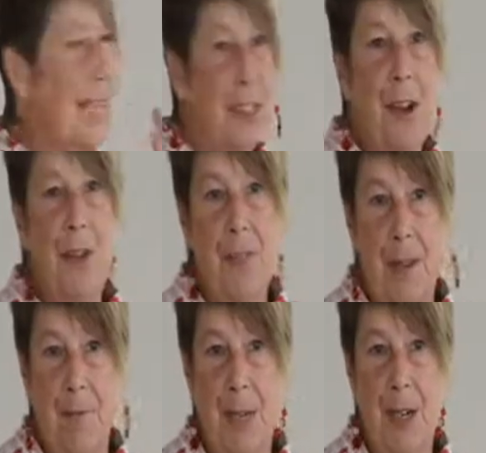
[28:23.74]
last
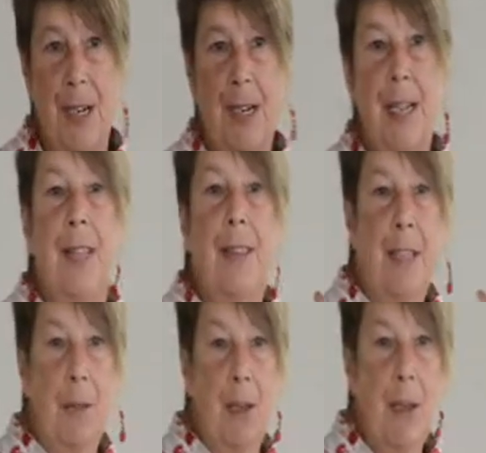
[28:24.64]
November,
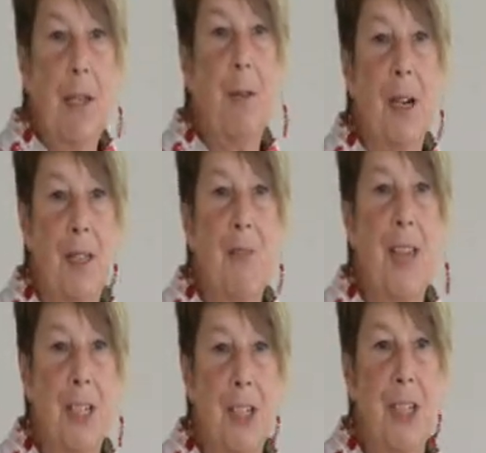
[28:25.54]
the Community
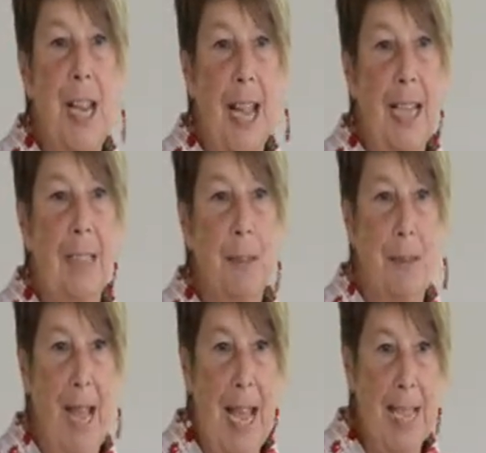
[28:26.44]
Preservation Act
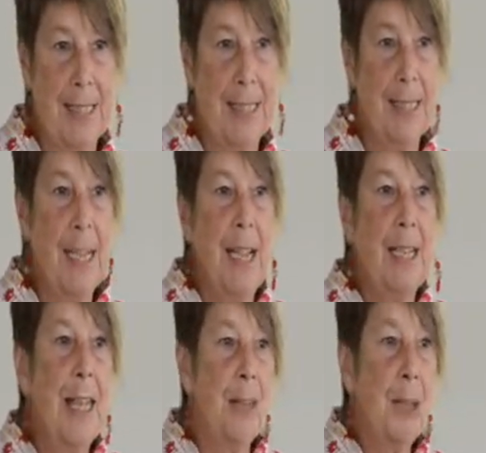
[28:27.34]
passed.
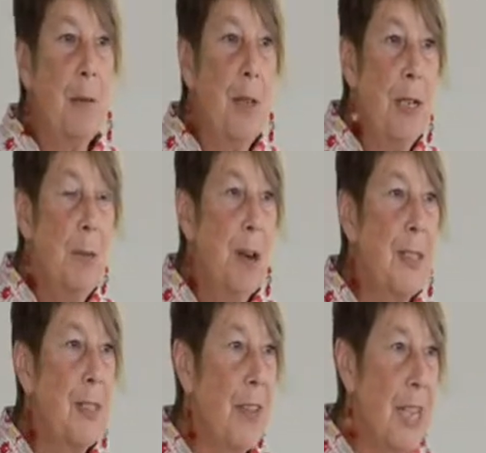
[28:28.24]
Now, the Community
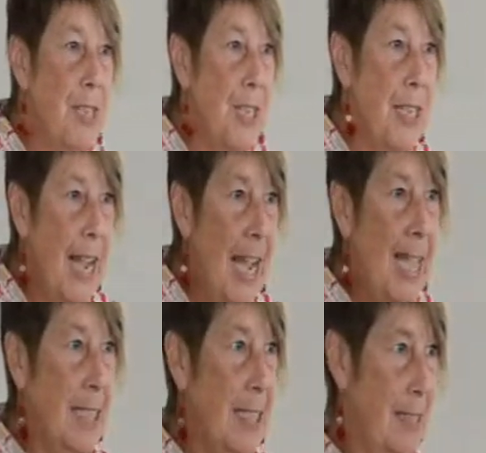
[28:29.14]
Preservation
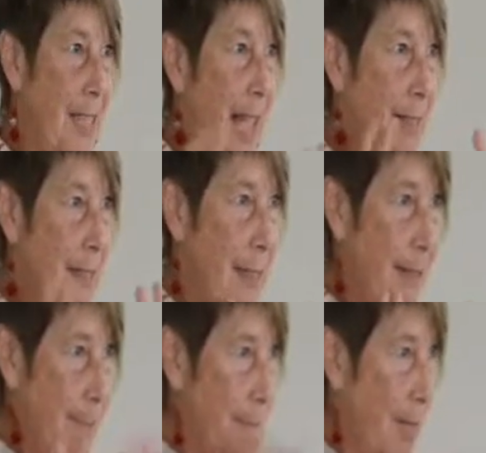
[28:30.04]
Act, that
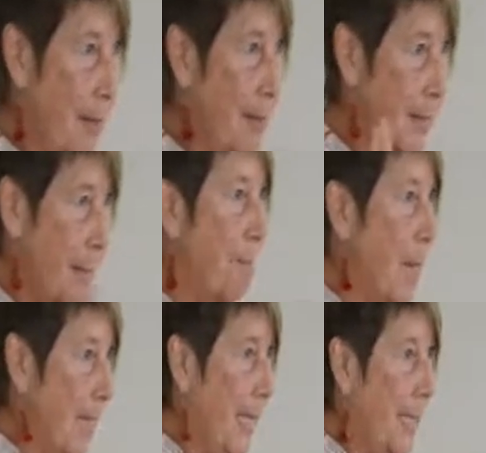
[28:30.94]
bit of some
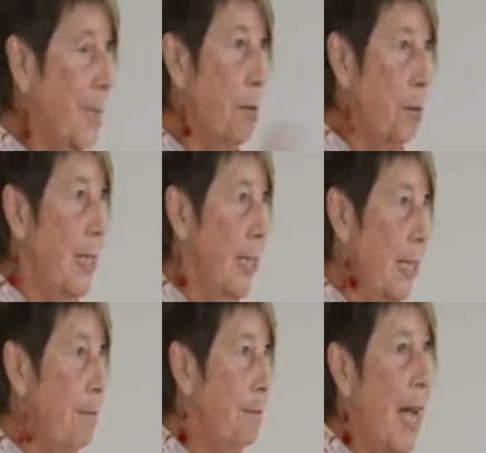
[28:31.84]
money is put
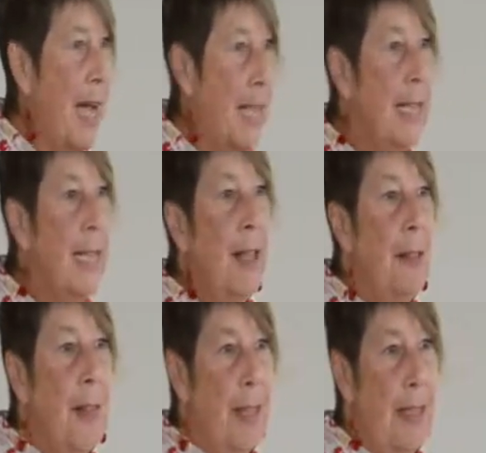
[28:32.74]
in by
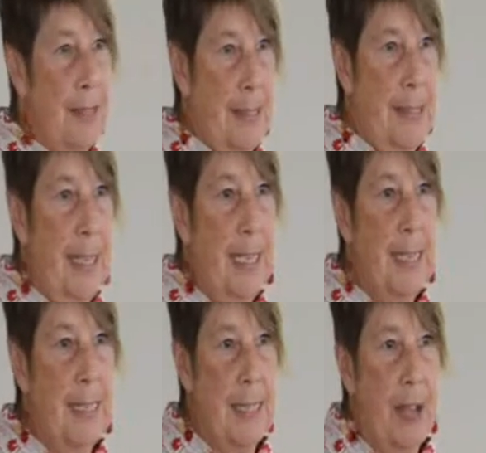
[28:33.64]
the
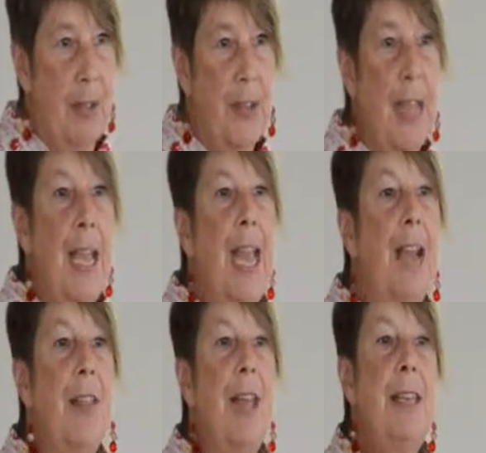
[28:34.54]
city itself,
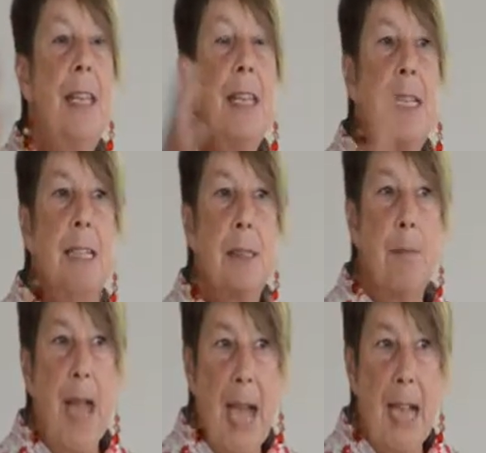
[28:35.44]
and then it is
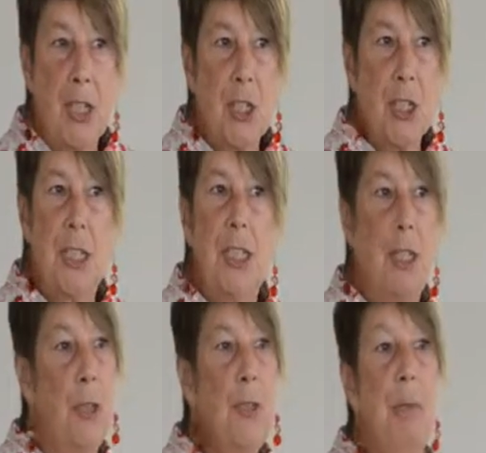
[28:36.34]
matched.
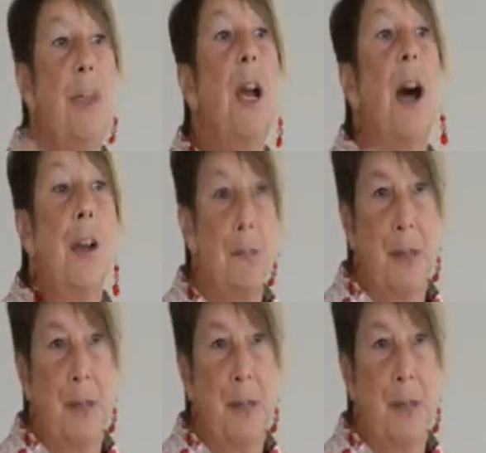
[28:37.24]
It used to be 100%